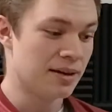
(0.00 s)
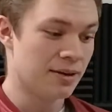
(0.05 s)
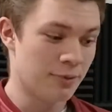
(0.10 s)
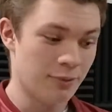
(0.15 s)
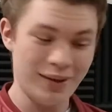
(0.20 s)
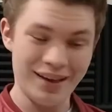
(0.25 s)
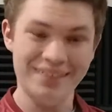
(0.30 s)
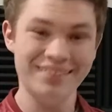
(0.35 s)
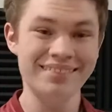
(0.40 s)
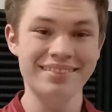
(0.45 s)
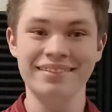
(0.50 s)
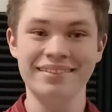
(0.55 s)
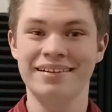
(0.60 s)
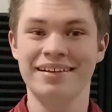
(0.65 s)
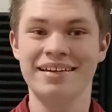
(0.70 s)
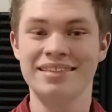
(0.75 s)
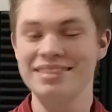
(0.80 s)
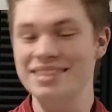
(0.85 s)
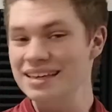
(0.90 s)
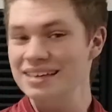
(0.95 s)
well,
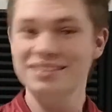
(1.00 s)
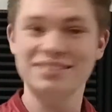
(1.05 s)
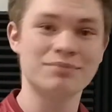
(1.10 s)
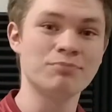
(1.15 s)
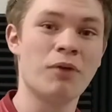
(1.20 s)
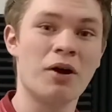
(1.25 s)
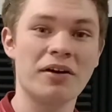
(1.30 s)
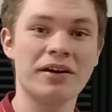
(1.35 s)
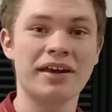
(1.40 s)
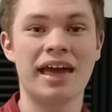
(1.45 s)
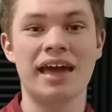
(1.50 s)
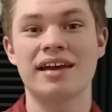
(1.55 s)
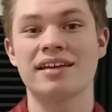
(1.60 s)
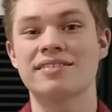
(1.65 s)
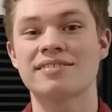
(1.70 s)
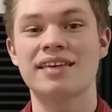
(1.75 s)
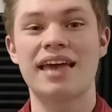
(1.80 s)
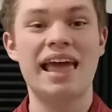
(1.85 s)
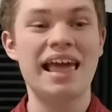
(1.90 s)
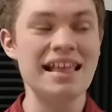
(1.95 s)
this
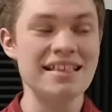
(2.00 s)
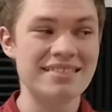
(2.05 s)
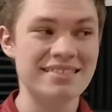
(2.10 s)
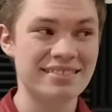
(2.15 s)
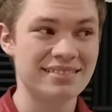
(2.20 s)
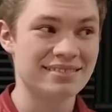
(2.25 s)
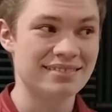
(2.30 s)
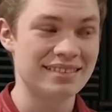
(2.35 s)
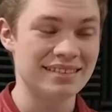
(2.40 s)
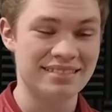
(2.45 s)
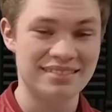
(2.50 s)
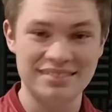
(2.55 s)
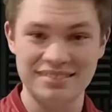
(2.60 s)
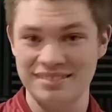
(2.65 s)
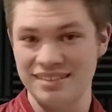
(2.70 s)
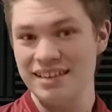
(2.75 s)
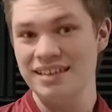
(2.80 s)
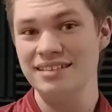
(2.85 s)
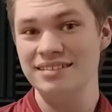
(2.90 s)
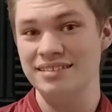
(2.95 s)
markates a
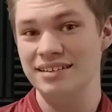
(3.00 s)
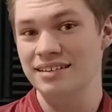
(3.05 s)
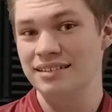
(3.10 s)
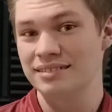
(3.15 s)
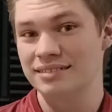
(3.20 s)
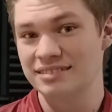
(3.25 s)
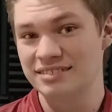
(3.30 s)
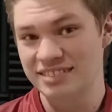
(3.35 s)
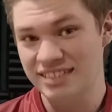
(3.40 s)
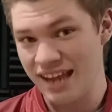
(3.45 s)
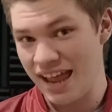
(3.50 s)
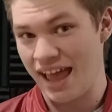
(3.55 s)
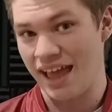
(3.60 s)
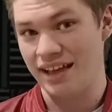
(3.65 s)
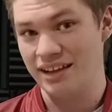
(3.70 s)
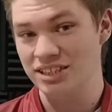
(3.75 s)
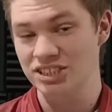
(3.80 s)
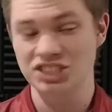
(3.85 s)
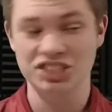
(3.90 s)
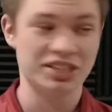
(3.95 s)
distinct
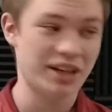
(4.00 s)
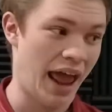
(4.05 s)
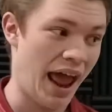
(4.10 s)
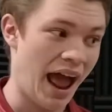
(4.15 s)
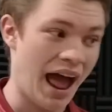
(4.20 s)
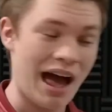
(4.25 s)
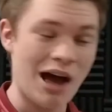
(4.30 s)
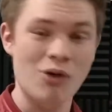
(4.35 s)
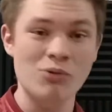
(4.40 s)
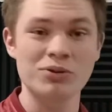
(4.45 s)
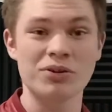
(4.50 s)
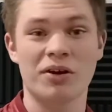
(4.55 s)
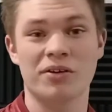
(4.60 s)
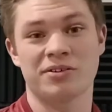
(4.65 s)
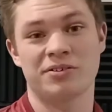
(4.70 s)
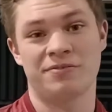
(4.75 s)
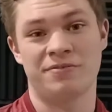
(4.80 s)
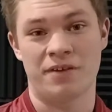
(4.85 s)
change in how Dr.